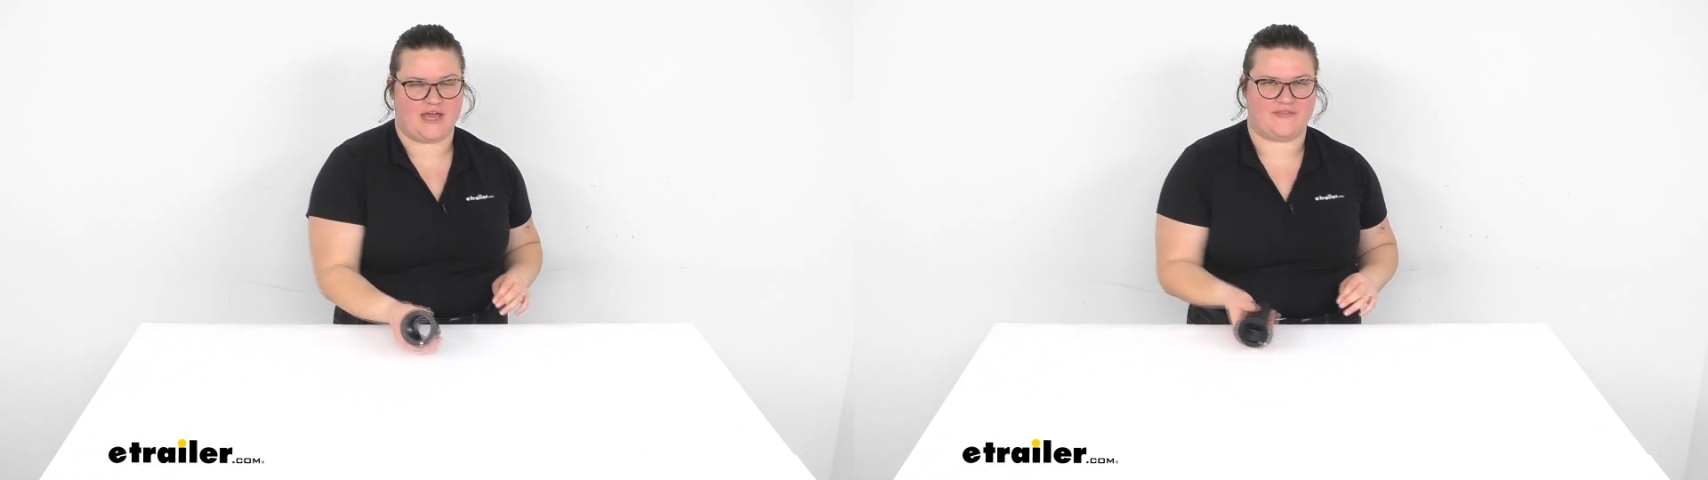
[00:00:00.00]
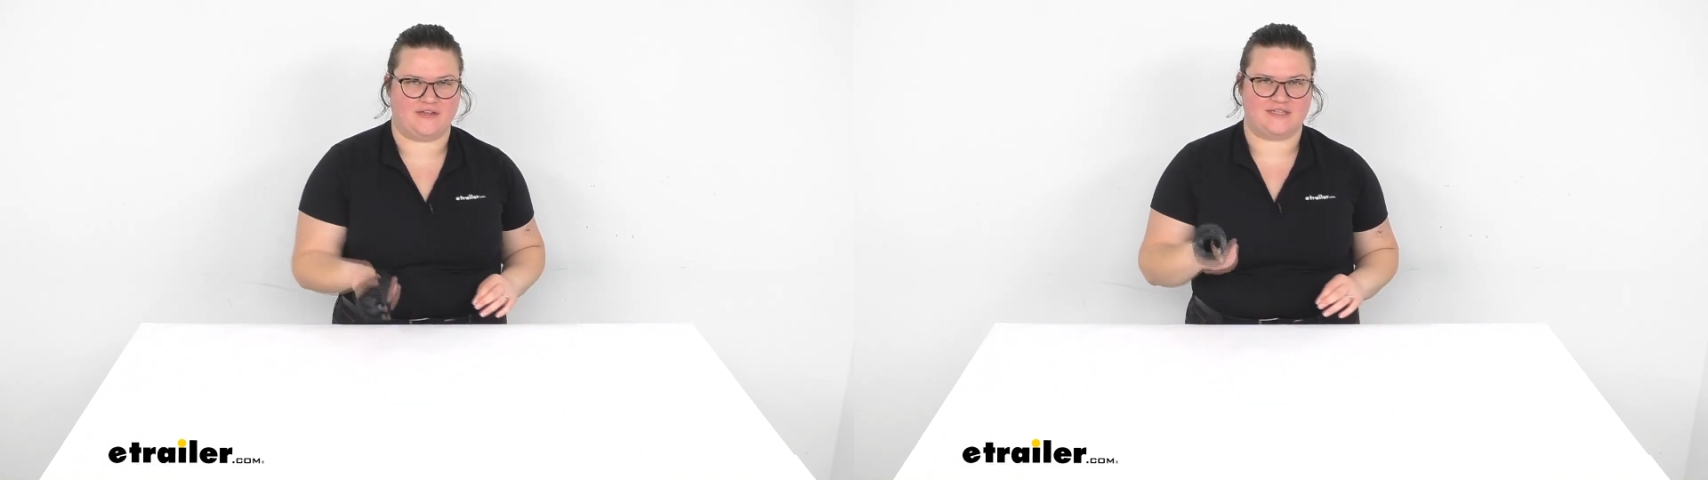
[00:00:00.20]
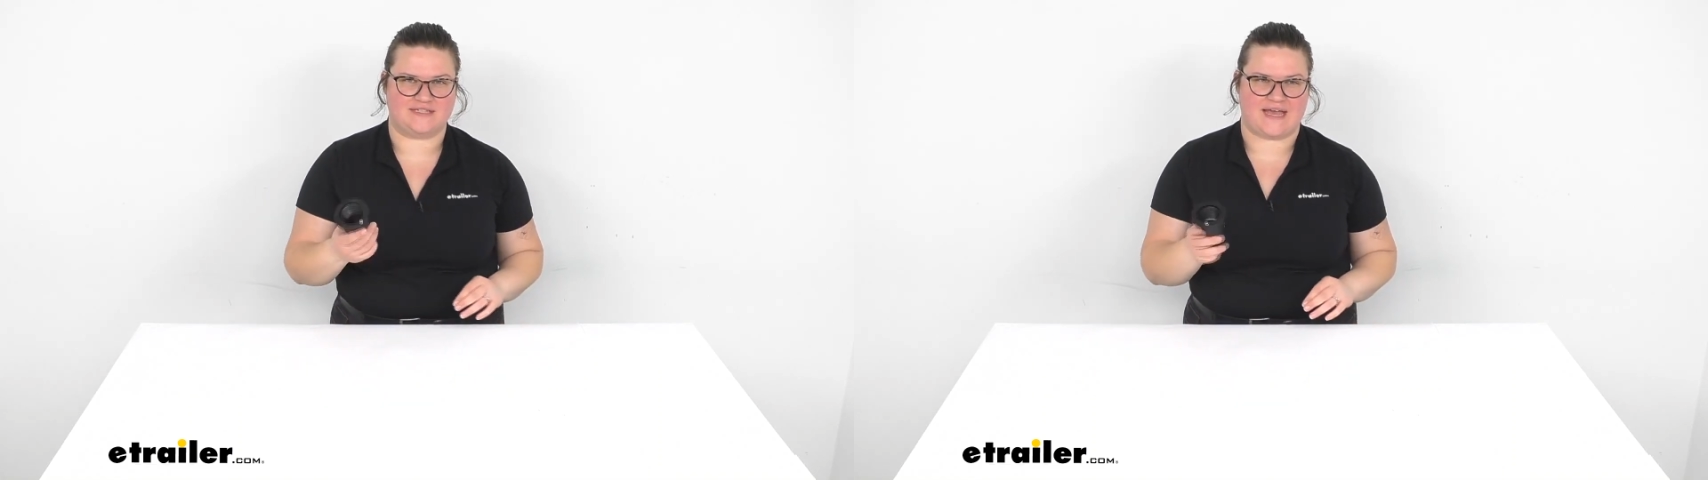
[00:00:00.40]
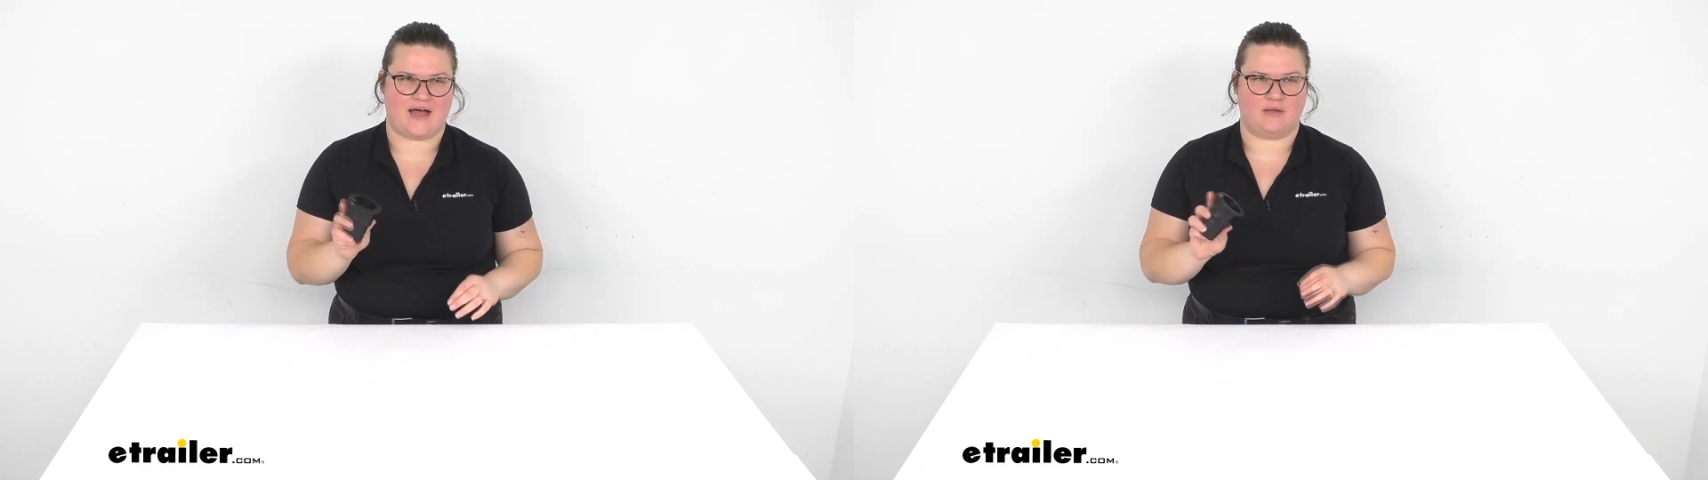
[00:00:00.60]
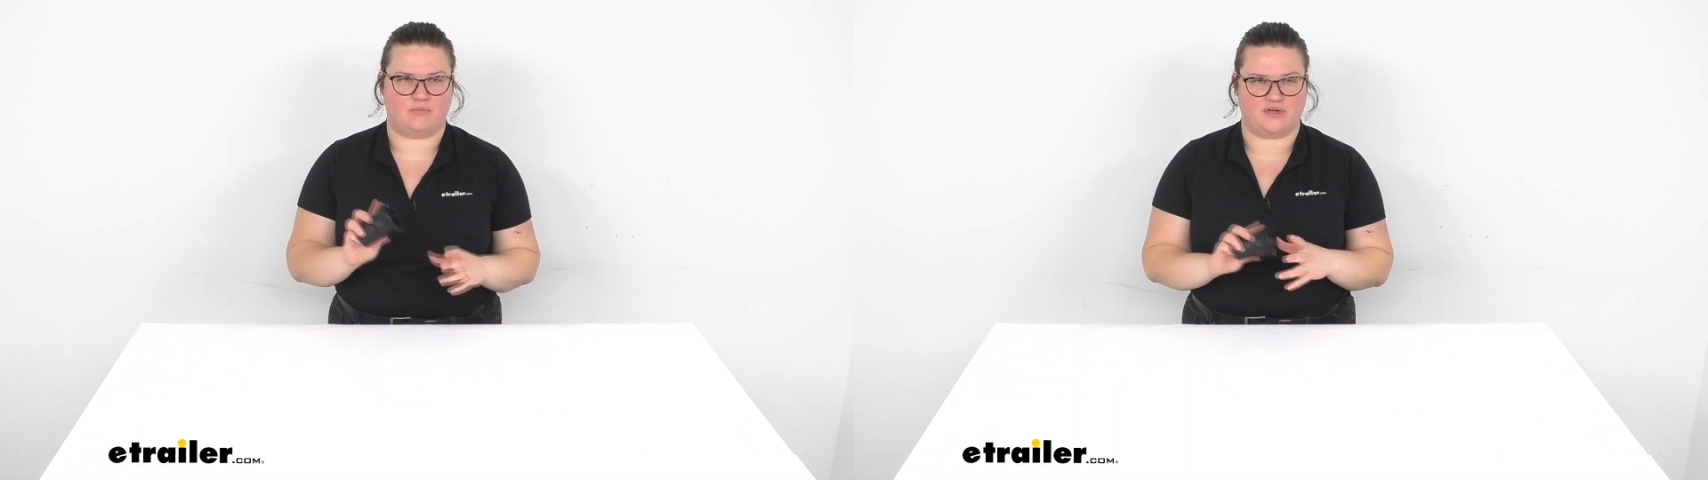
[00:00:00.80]
at the
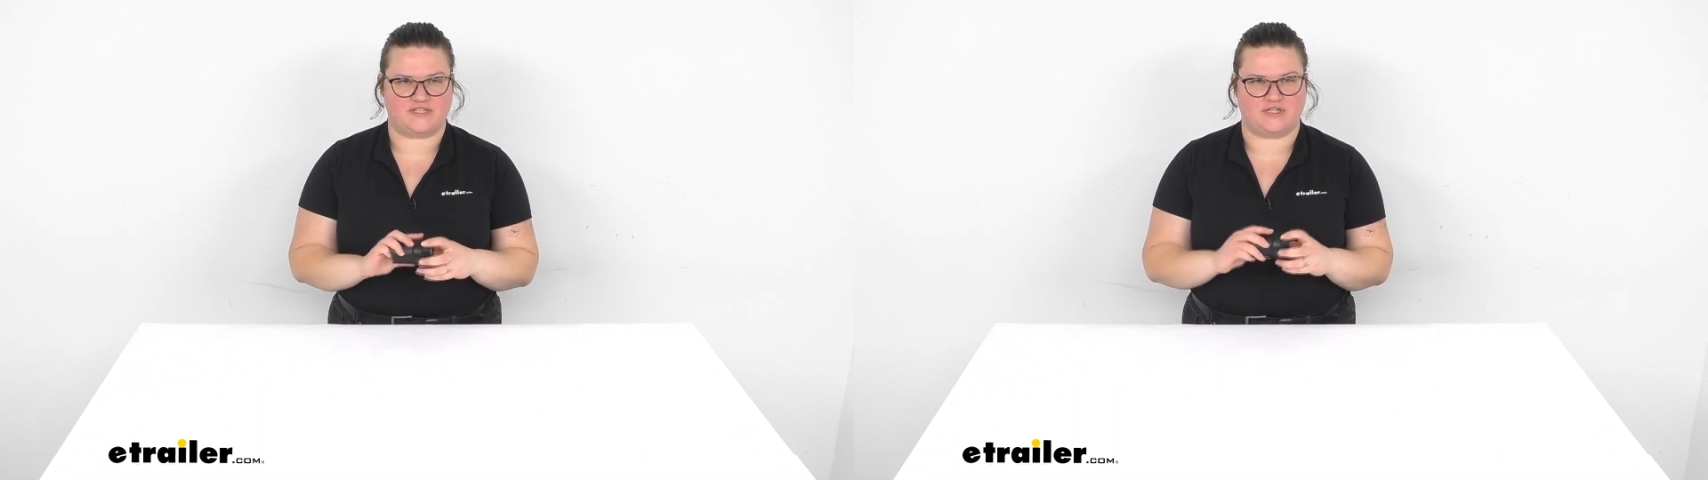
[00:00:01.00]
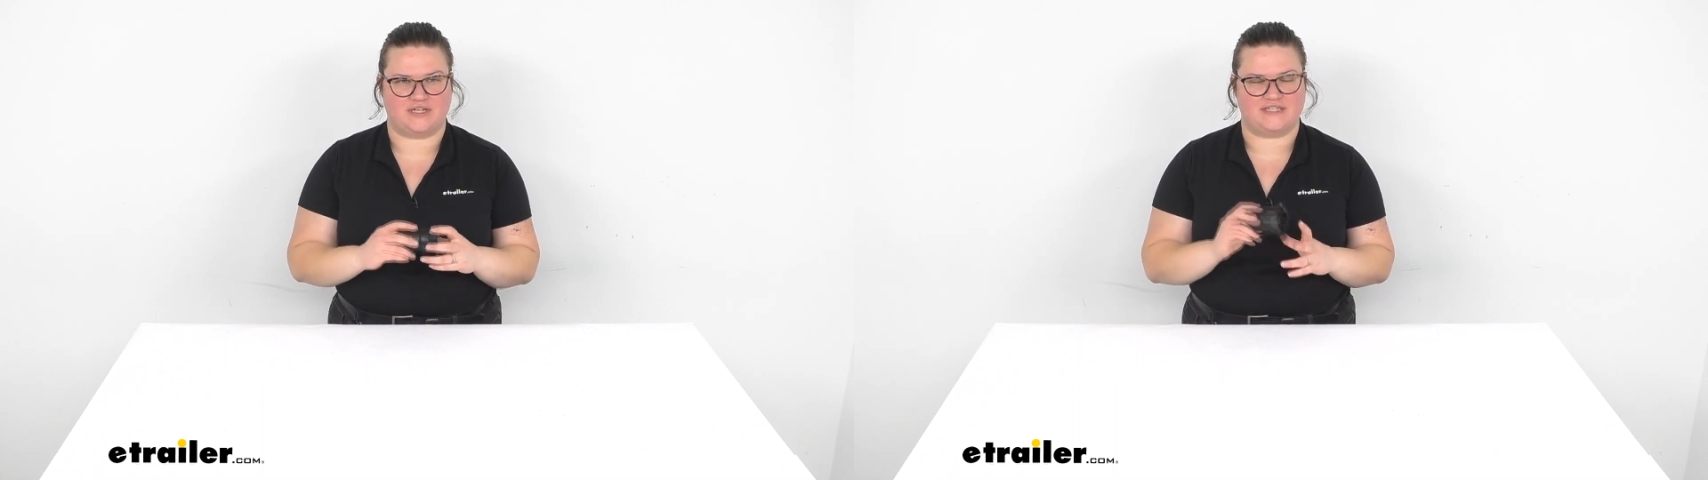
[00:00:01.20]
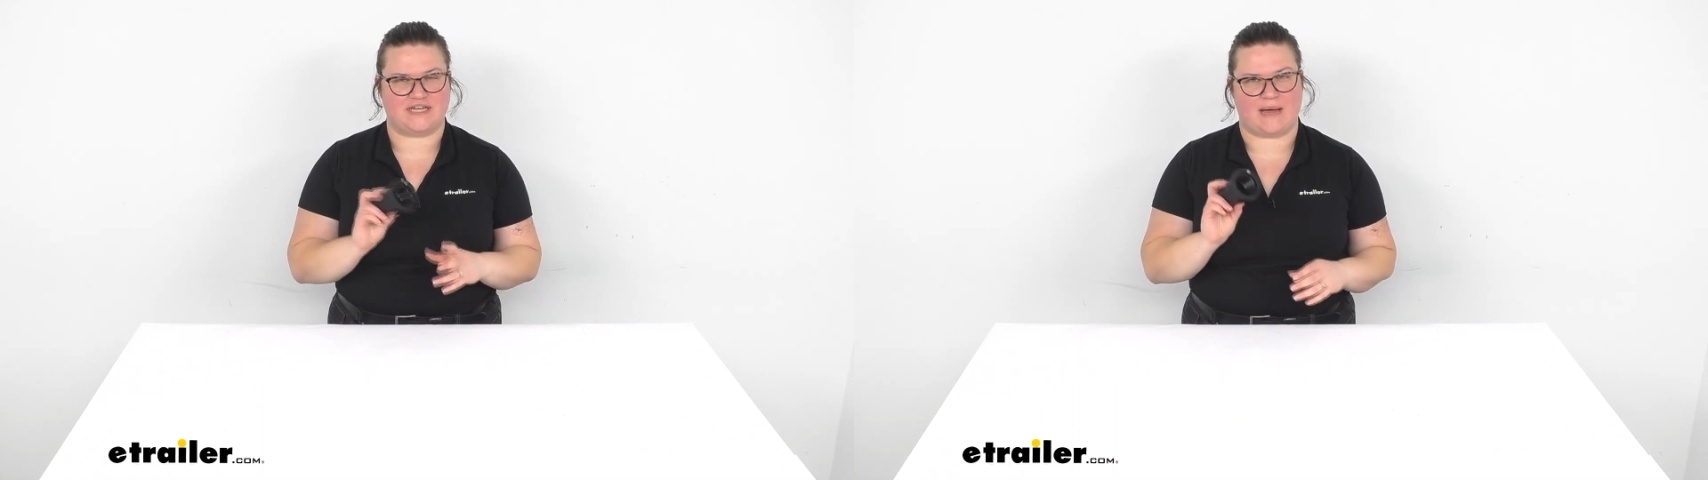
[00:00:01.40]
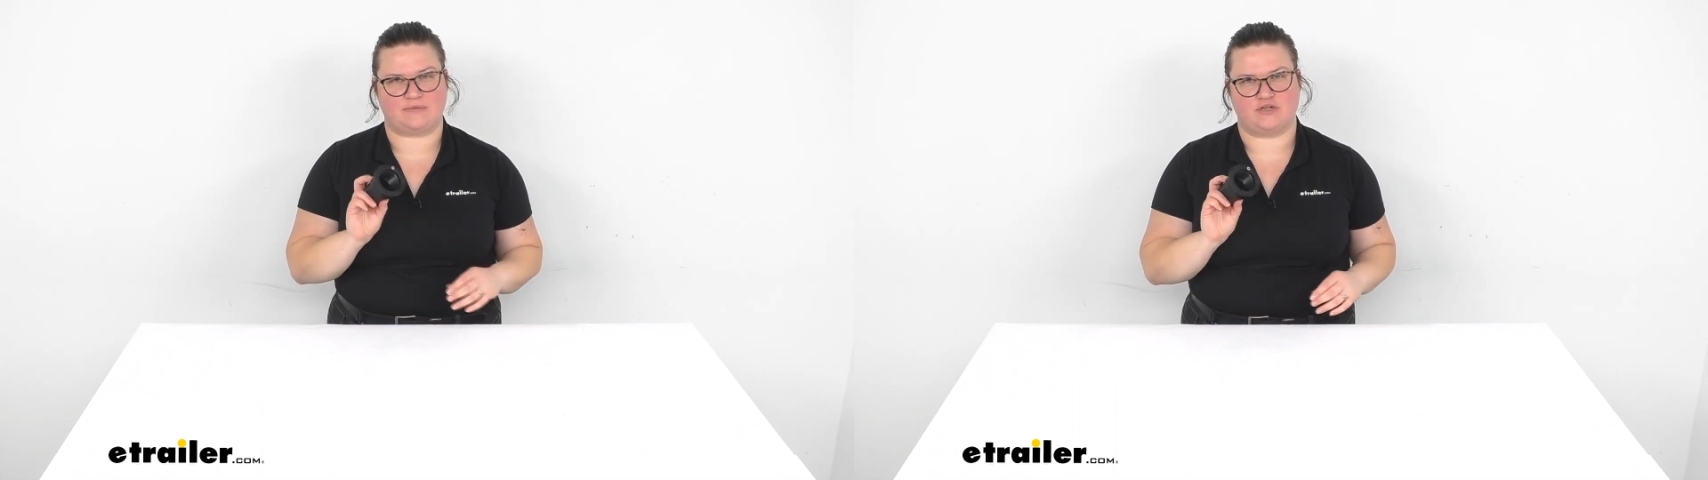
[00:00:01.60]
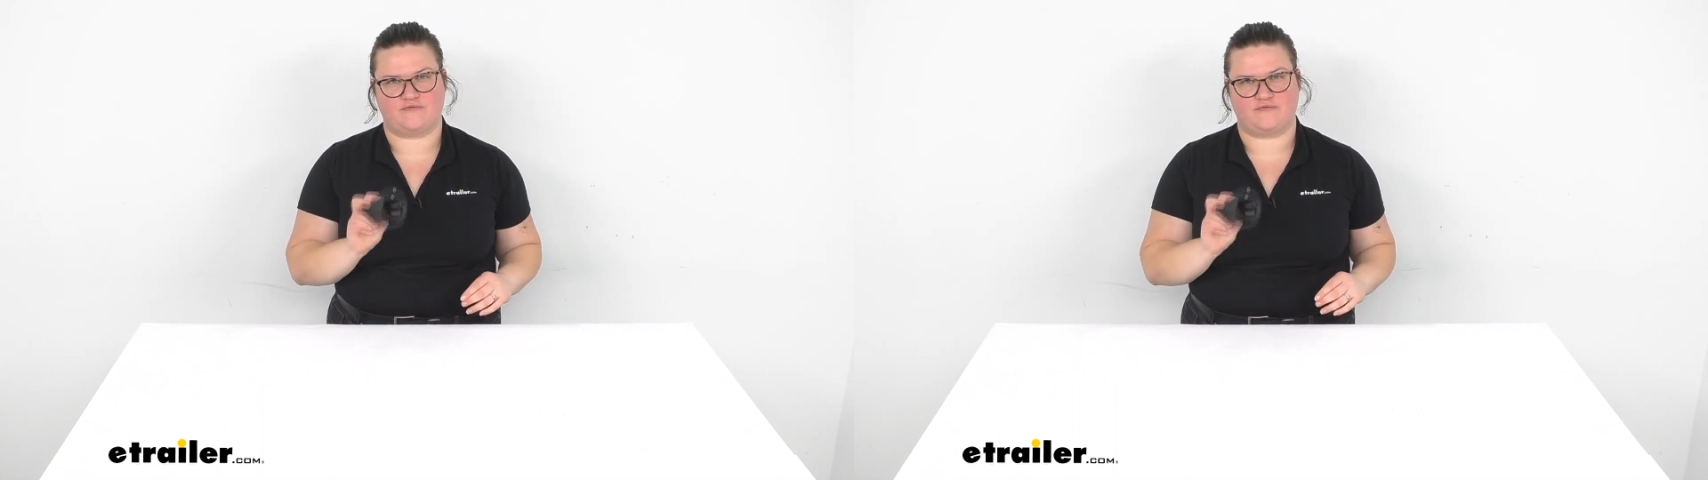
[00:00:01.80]
LaSalle Bristol adapter